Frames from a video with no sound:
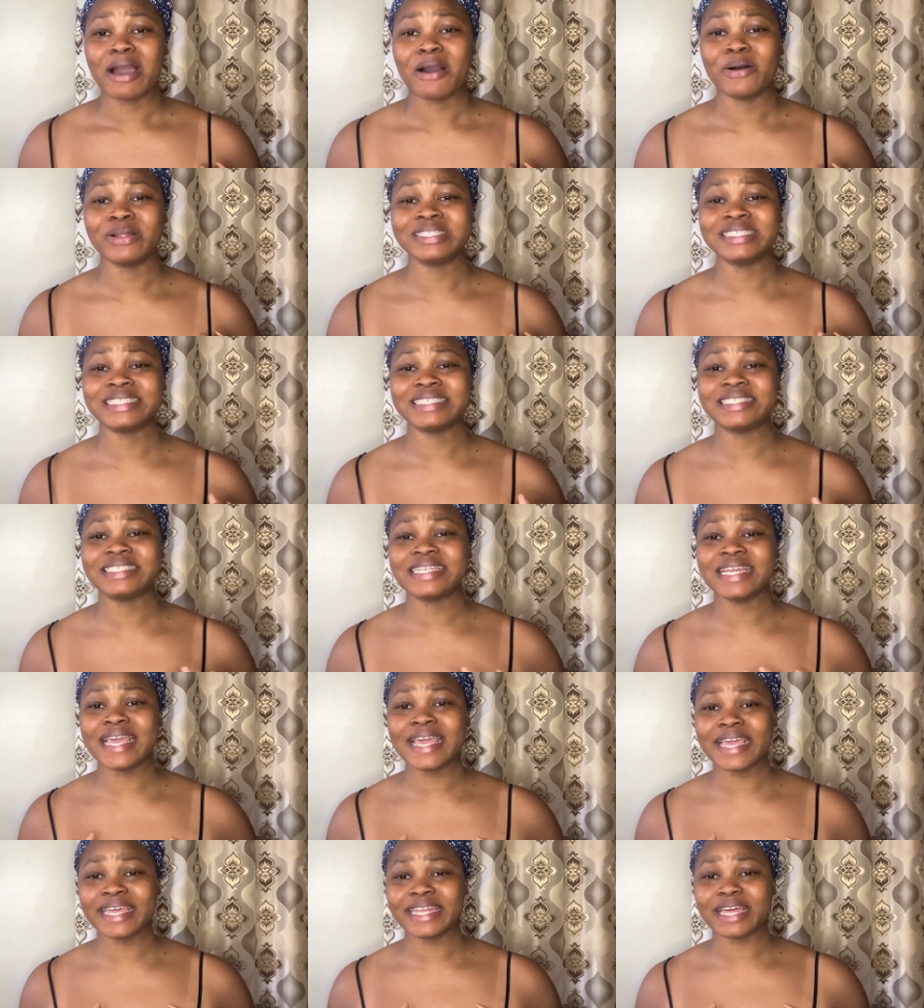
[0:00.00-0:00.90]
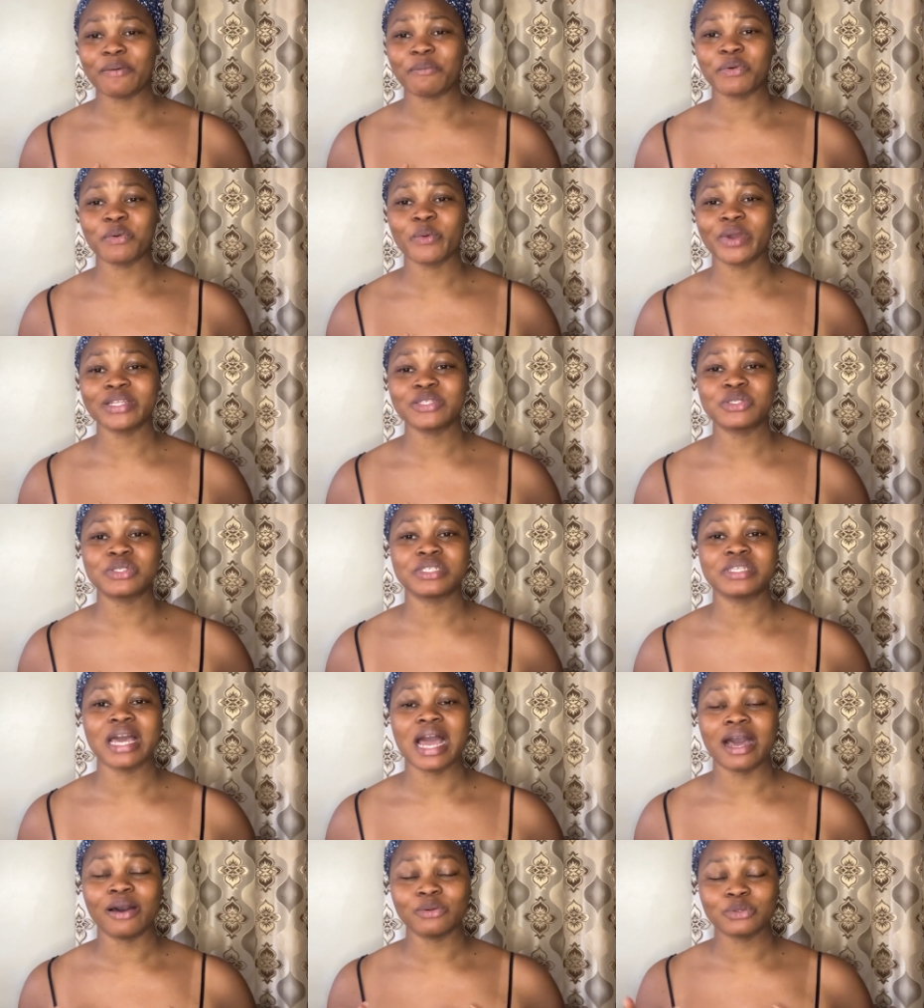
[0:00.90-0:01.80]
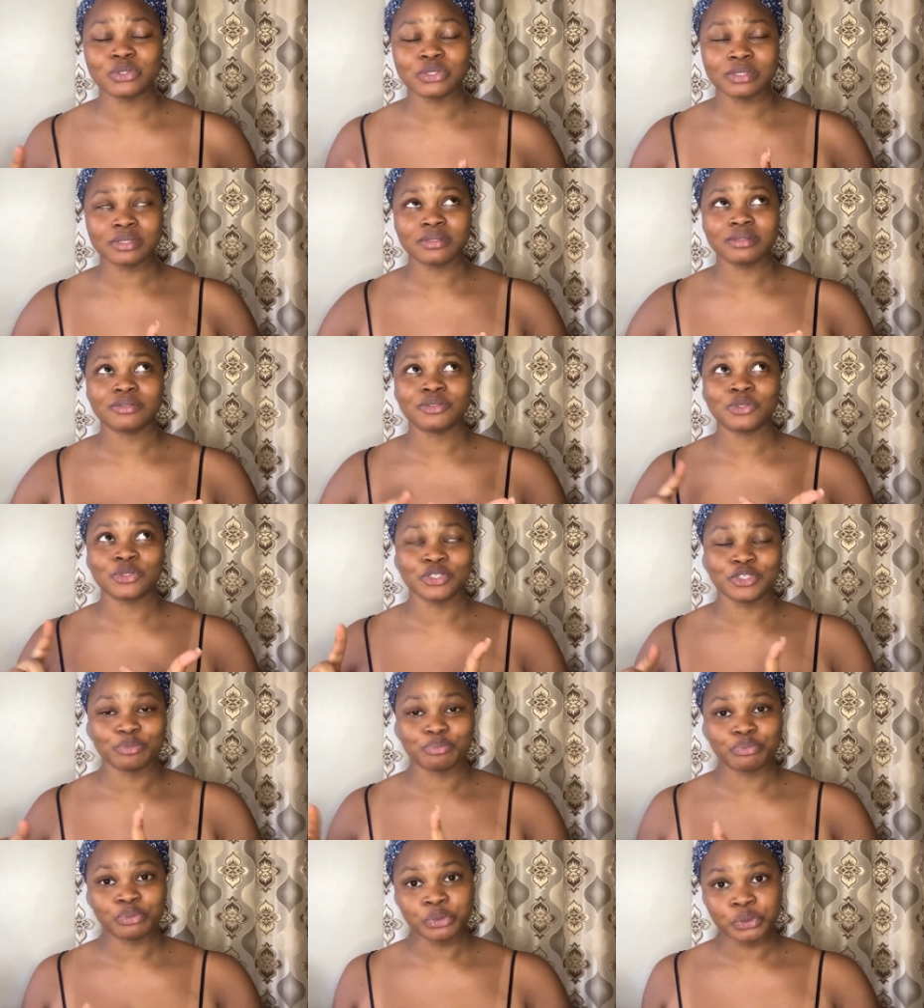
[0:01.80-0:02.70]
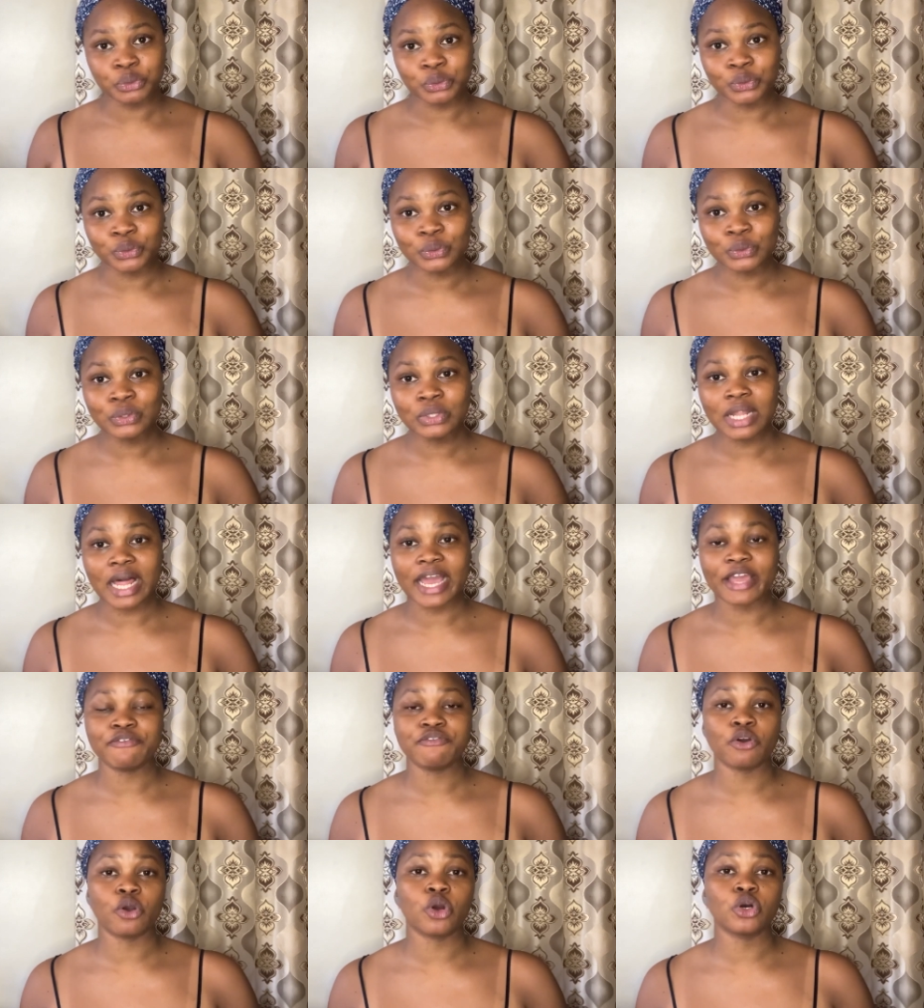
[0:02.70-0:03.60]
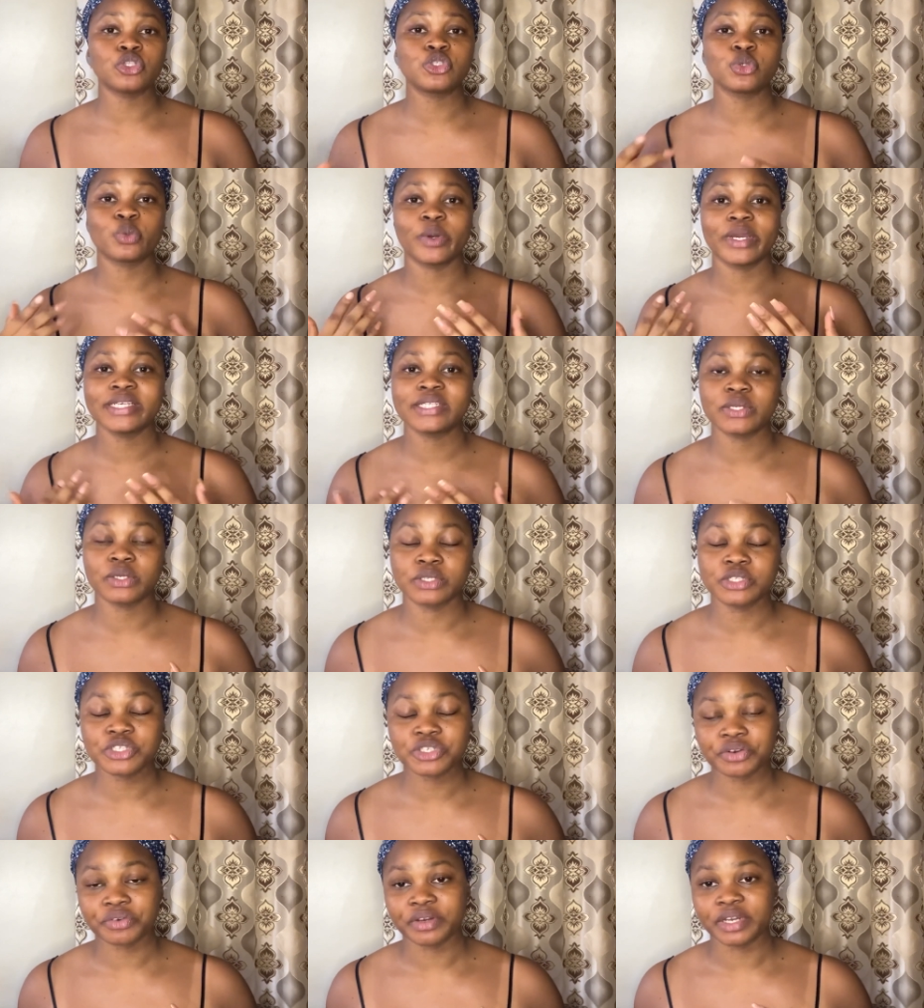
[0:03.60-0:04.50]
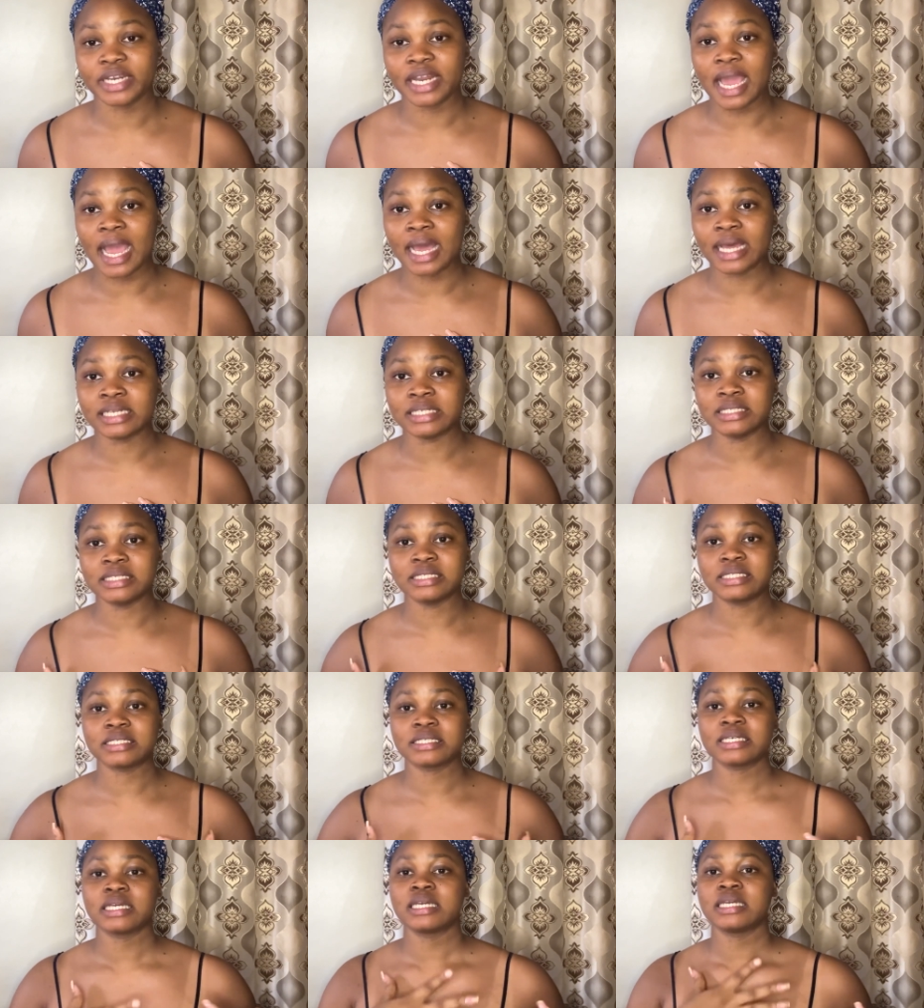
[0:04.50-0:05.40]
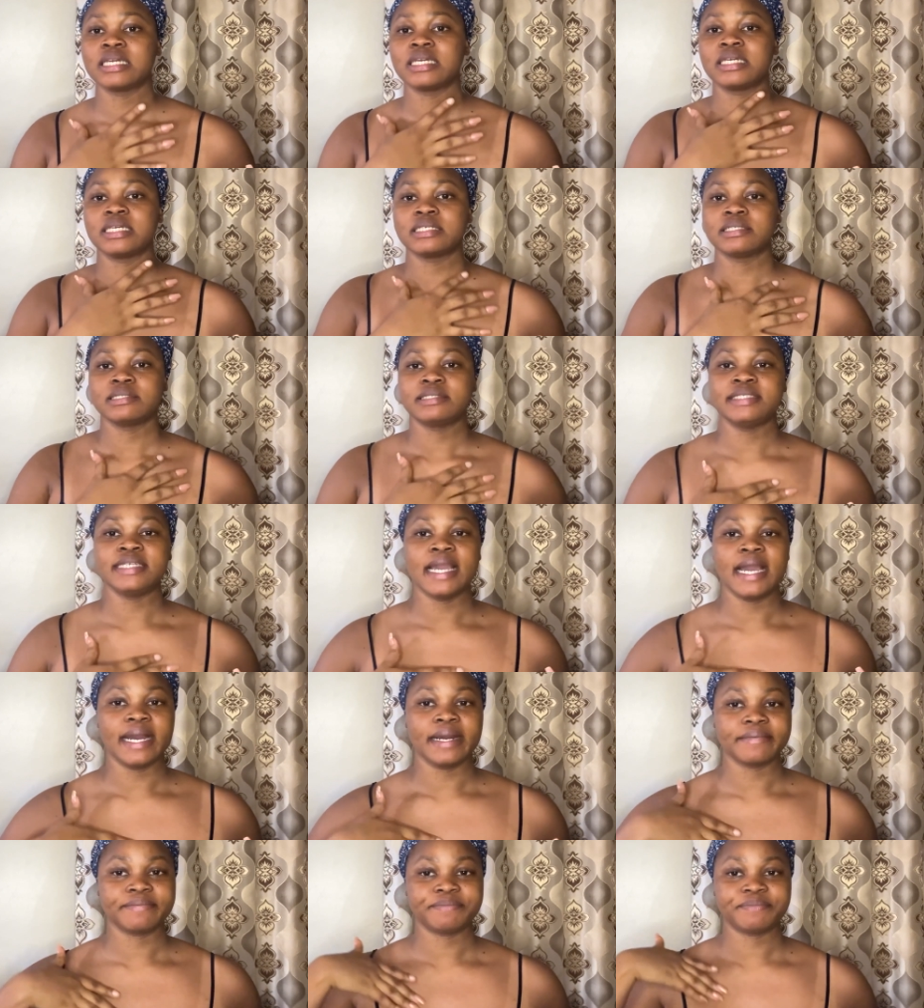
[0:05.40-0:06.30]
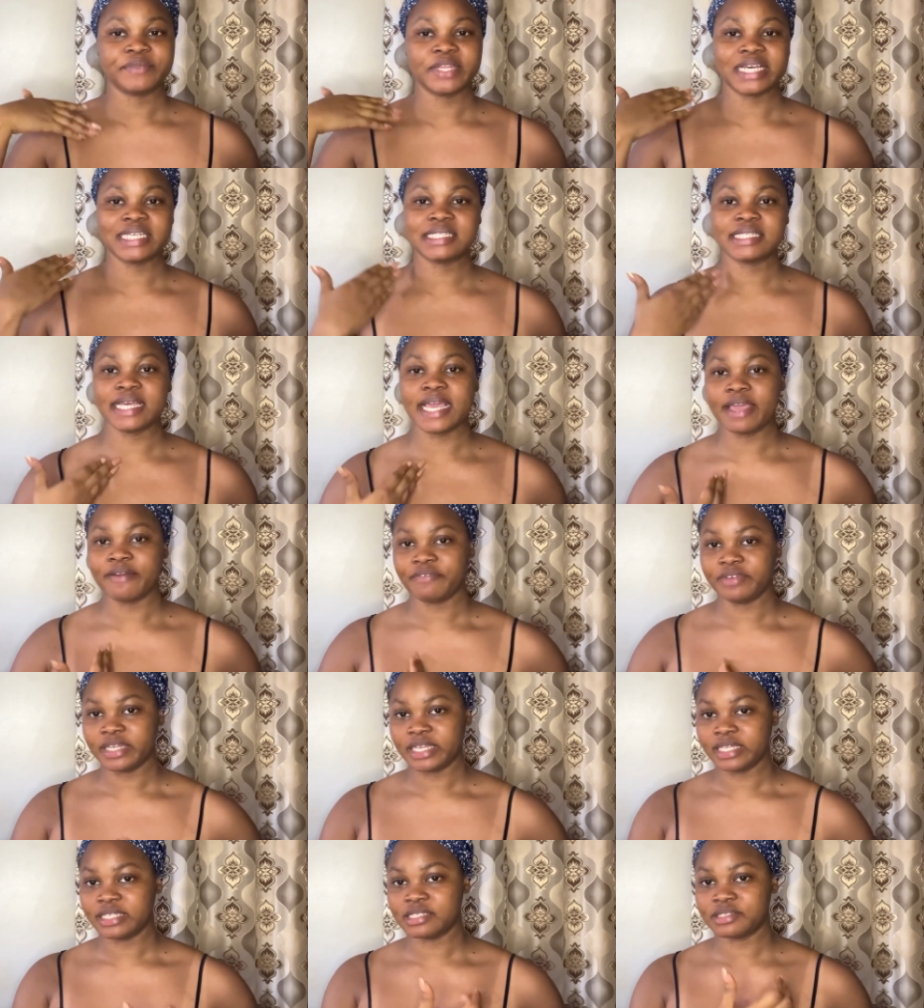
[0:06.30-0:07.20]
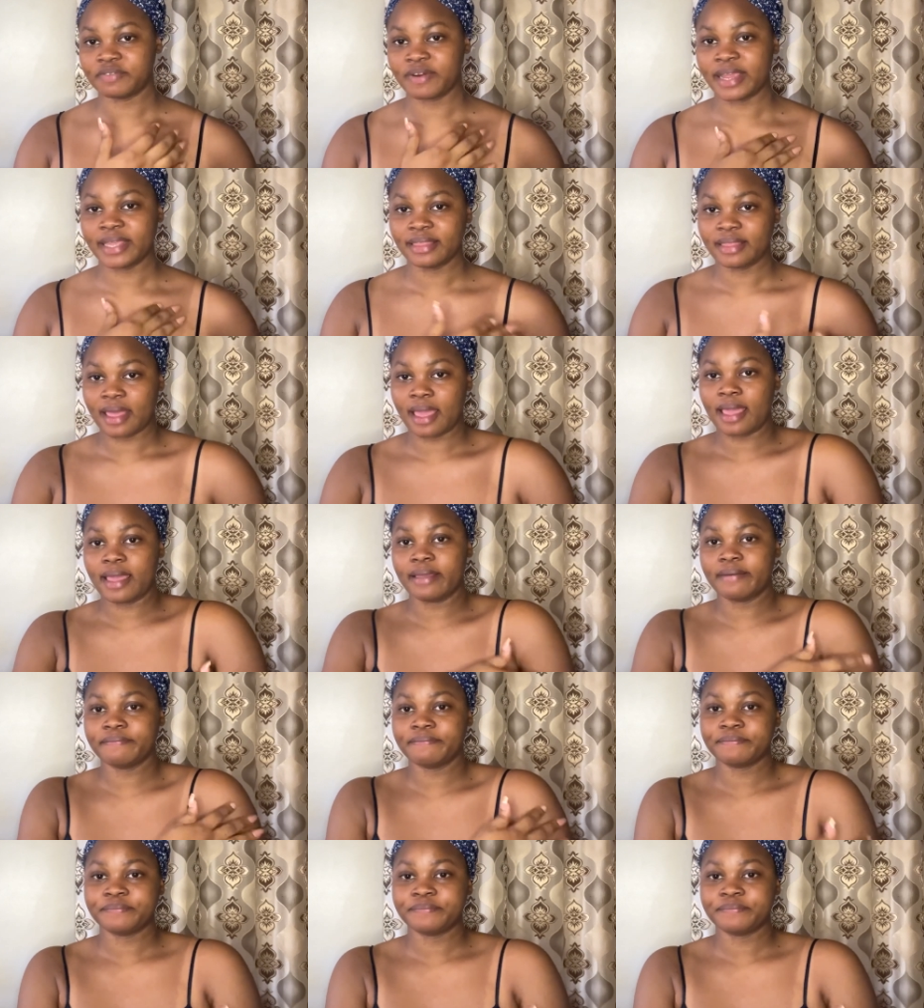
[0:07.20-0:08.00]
on the day that we went to, out to the pool i forgot to wear sunscreen and yeah that's the evidence right there